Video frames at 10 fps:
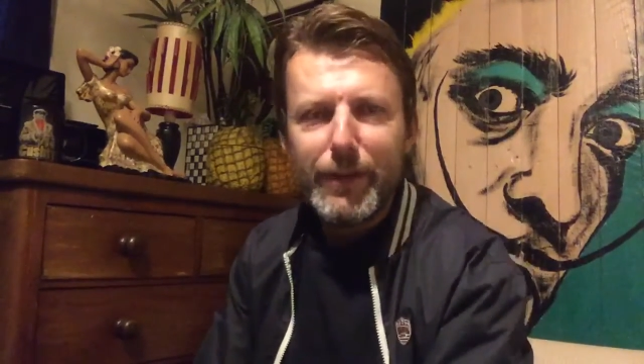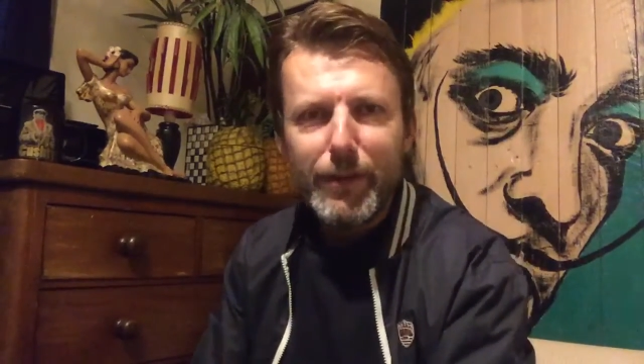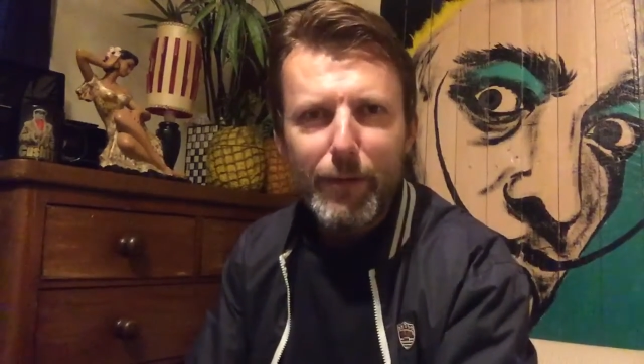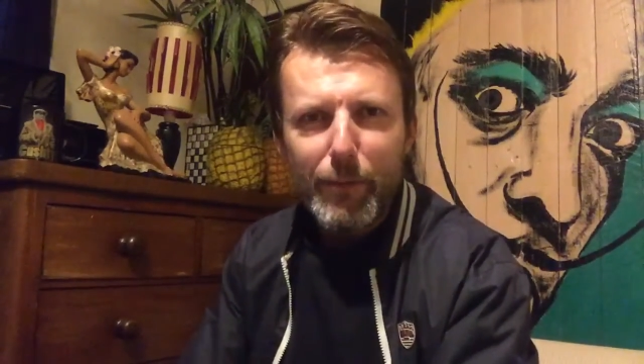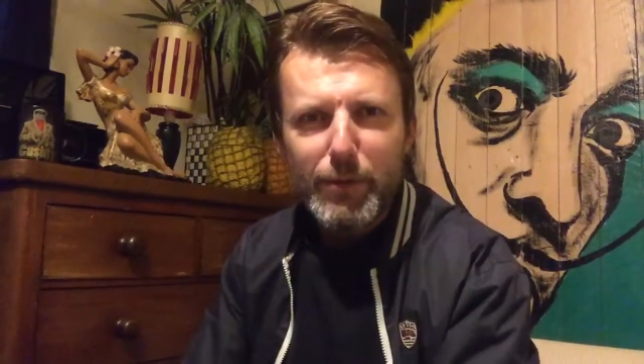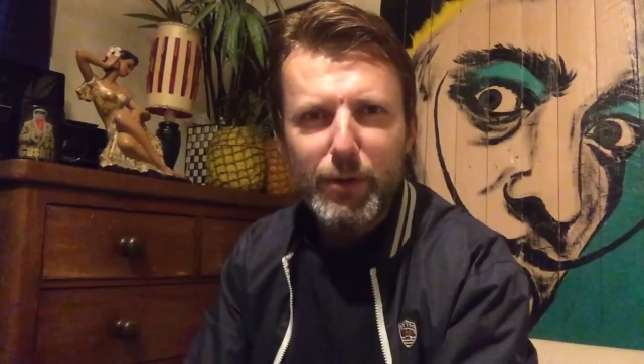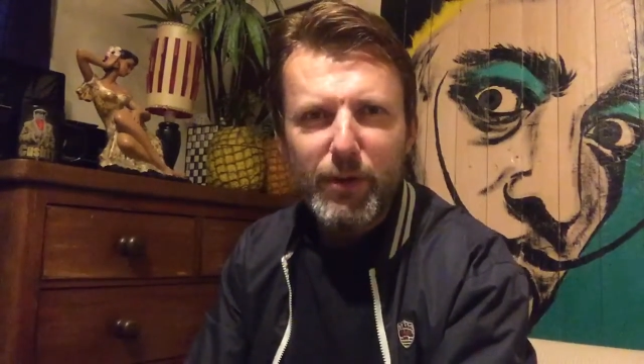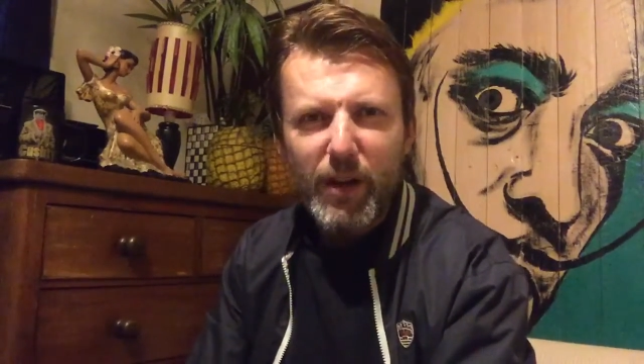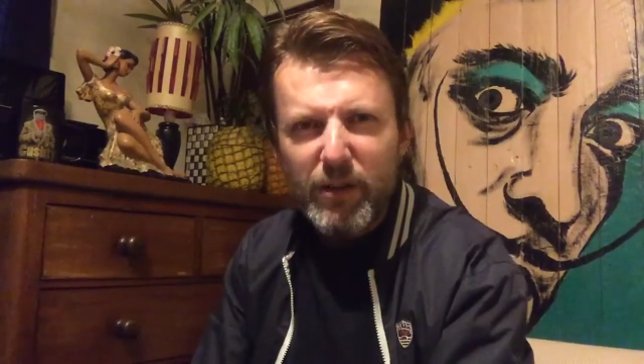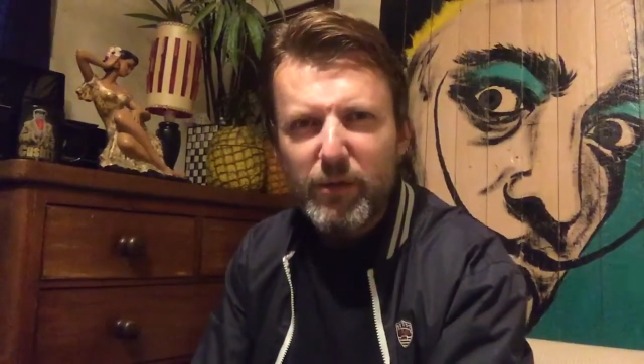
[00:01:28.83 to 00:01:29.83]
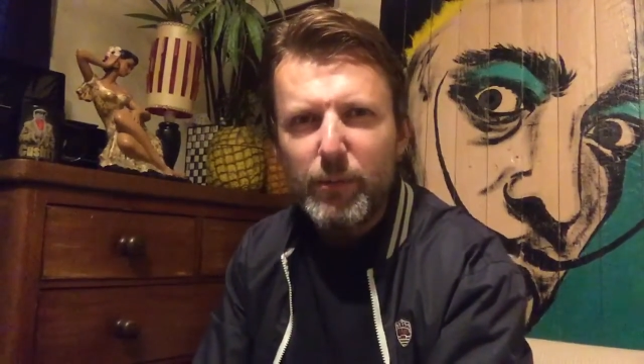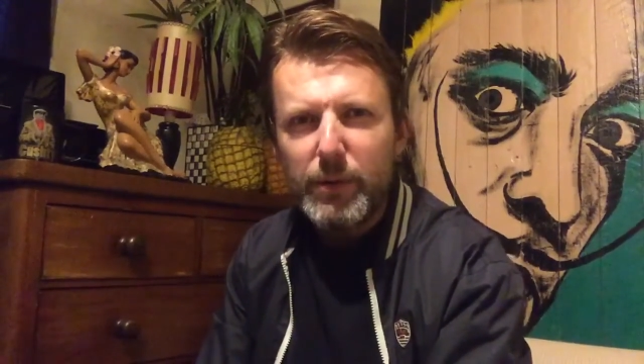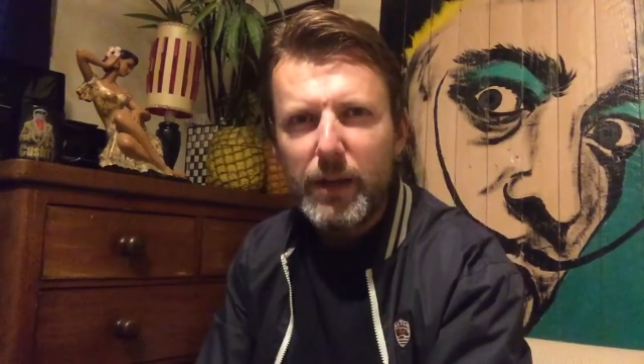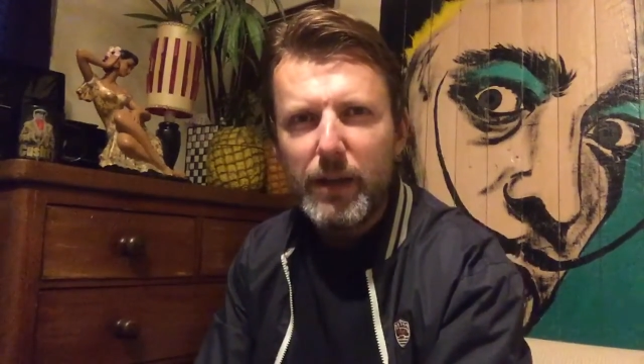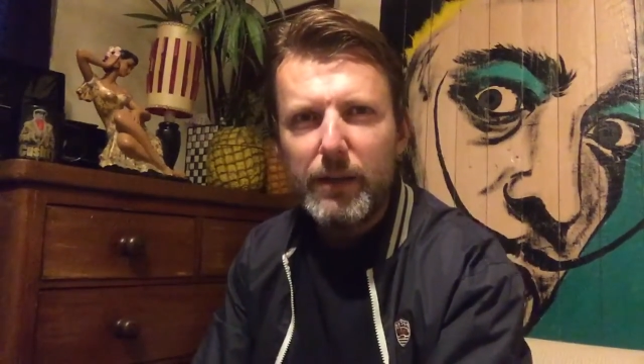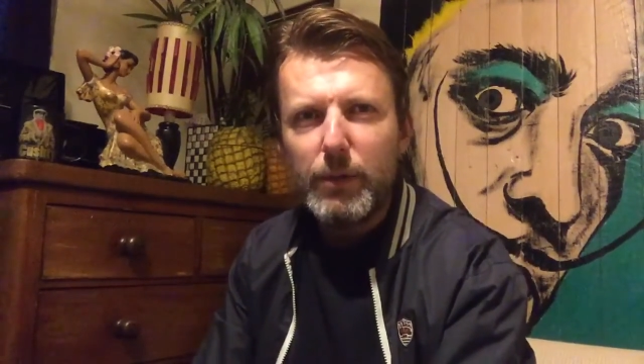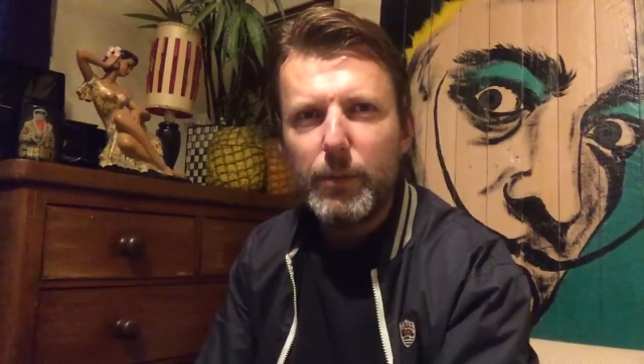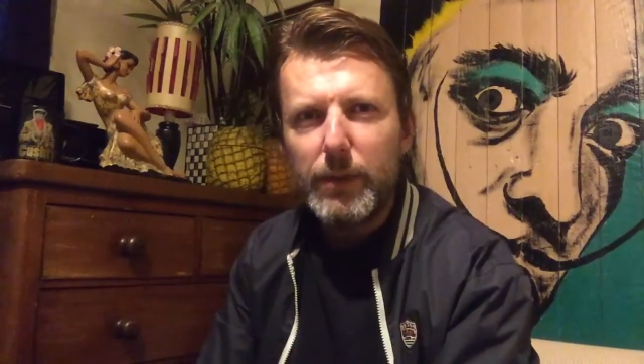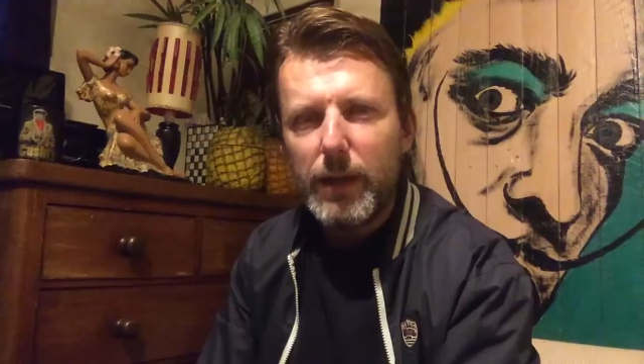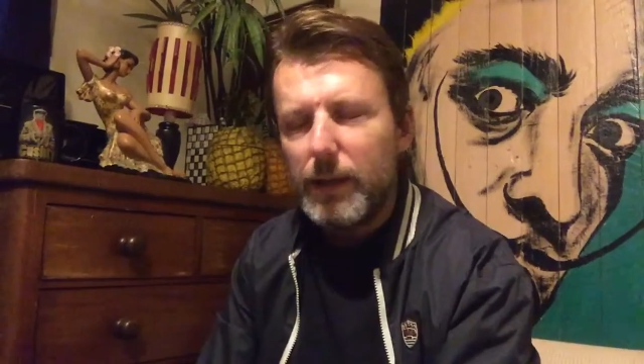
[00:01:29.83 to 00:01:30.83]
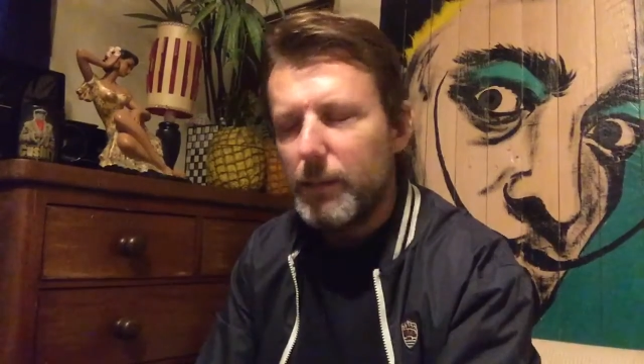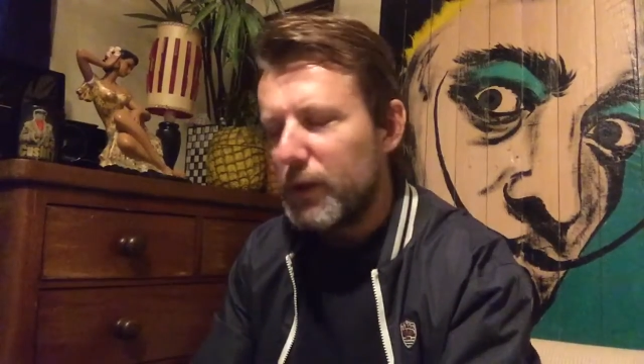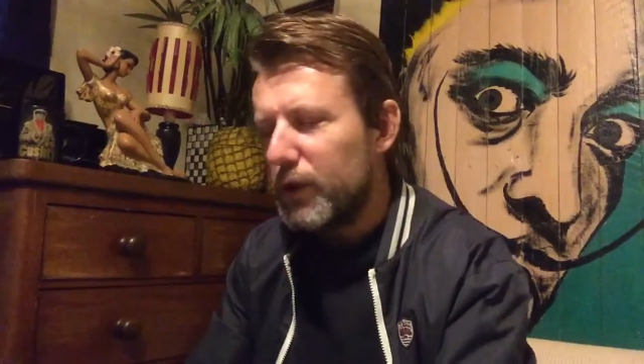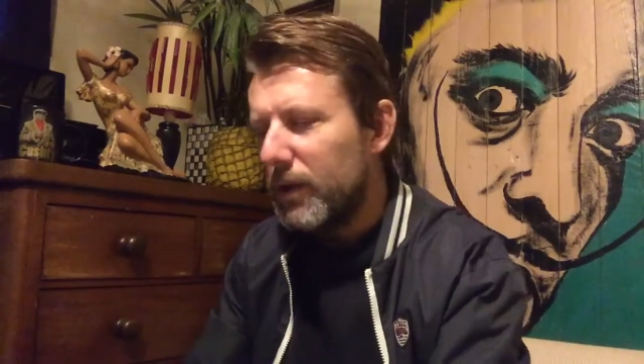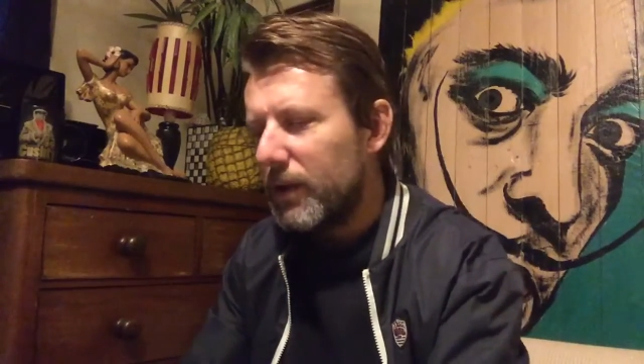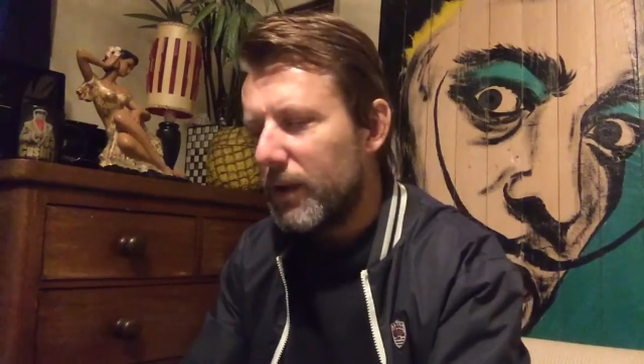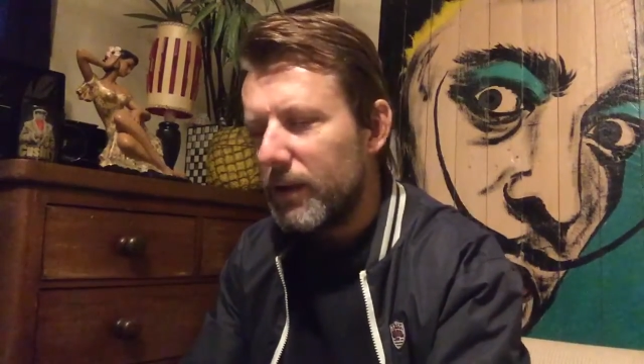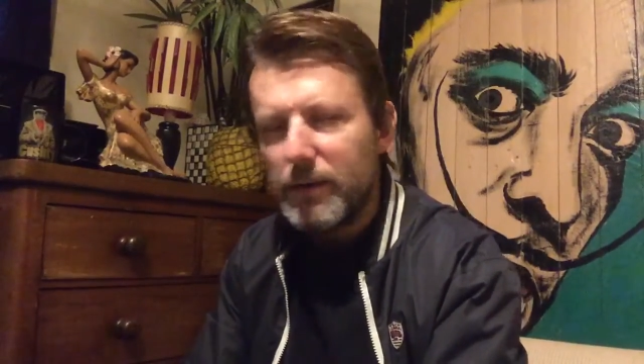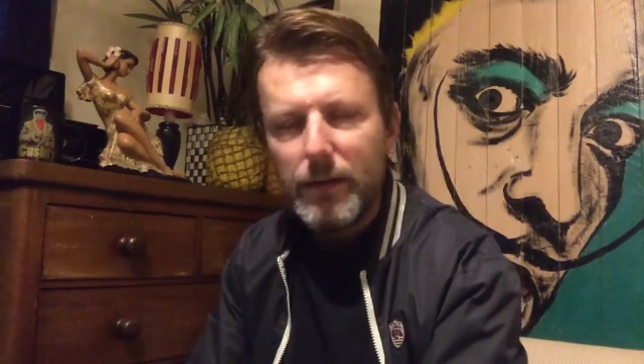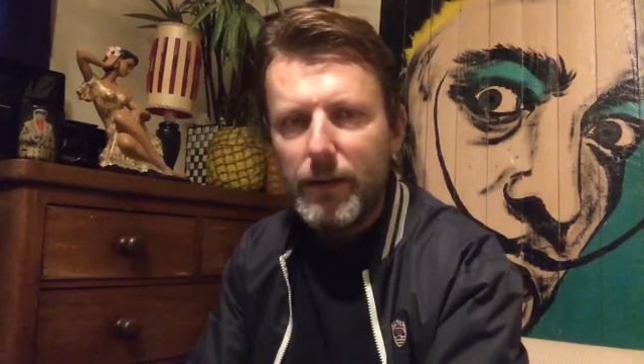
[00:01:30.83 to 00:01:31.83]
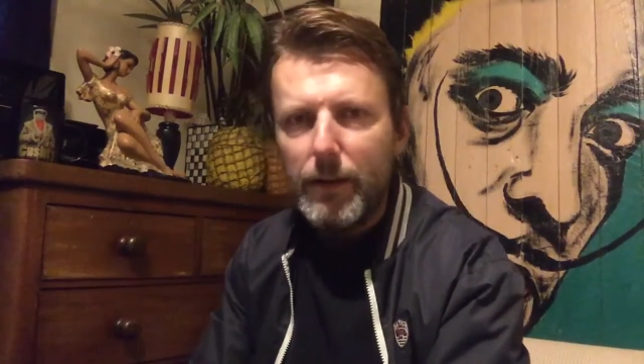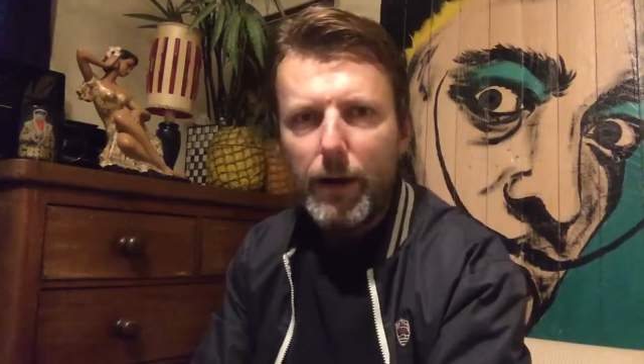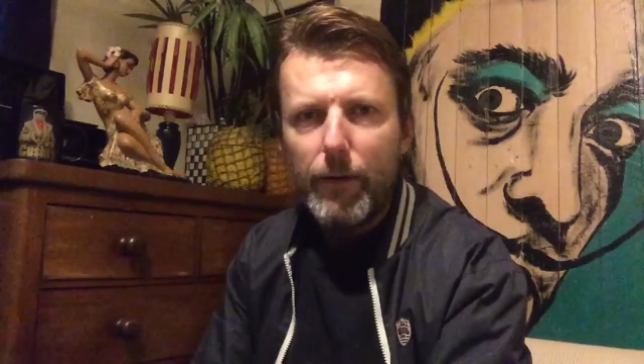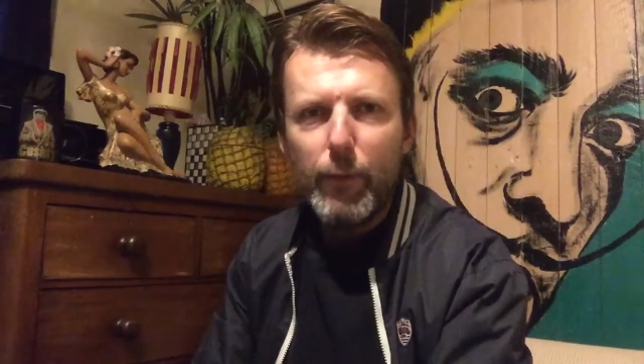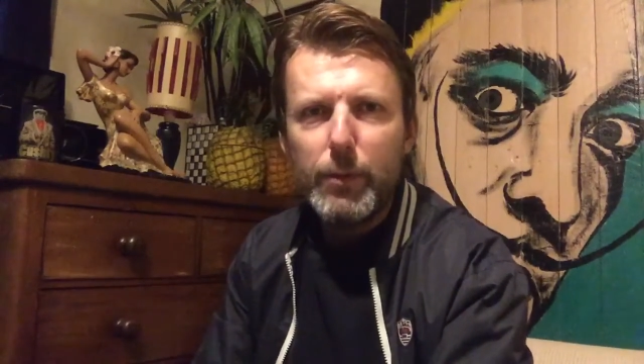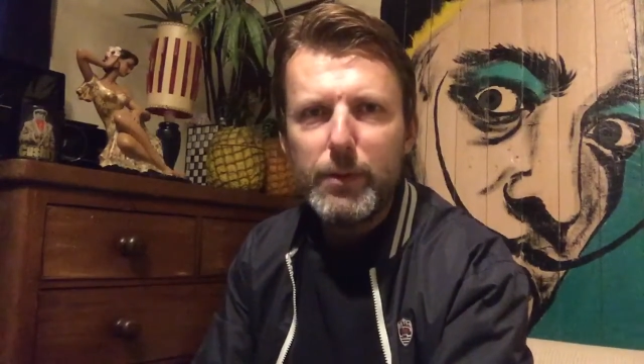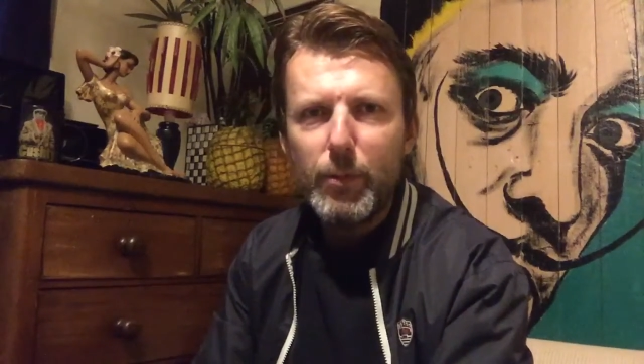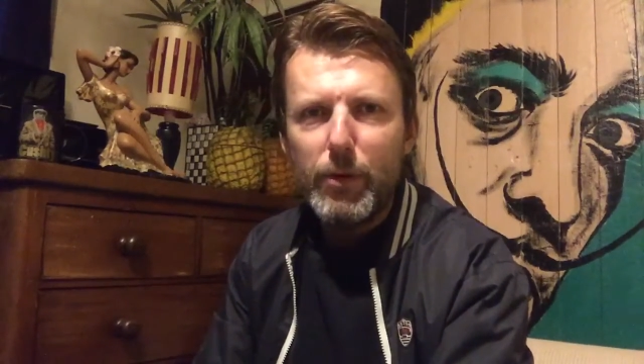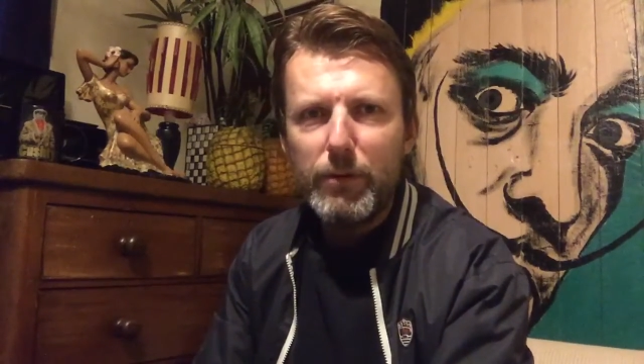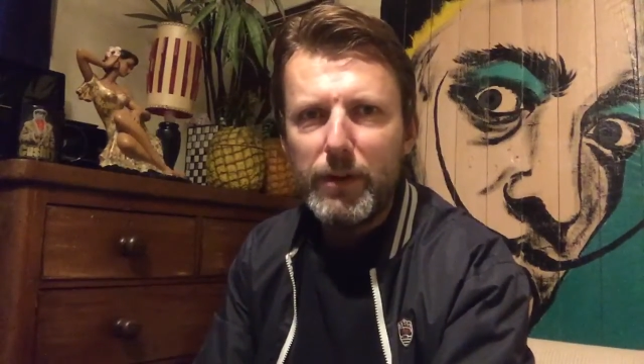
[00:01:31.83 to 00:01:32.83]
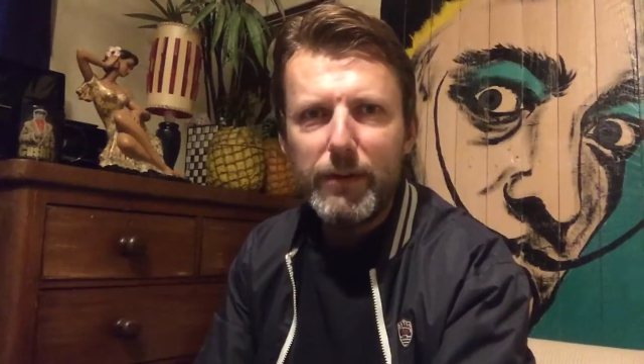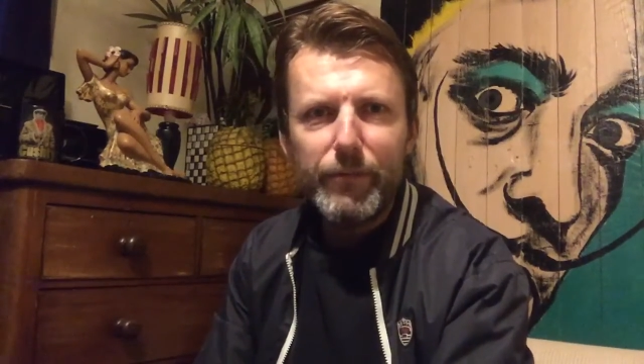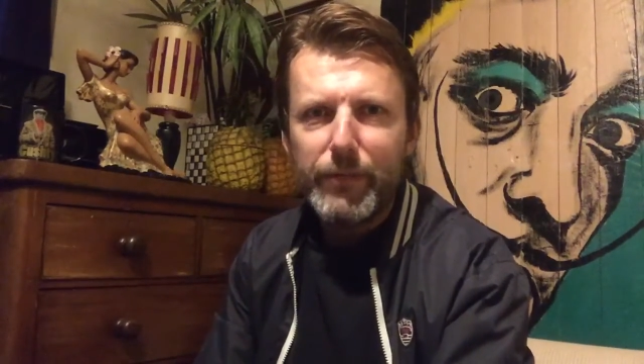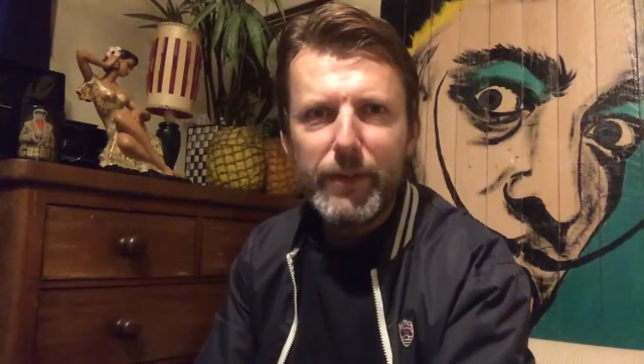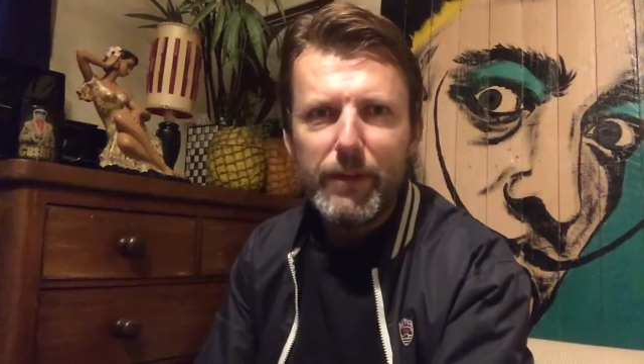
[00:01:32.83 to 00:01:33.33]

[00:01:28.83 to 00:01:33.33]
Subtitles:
Everyone was going, double denim. That's shit, that is. I've always wore it.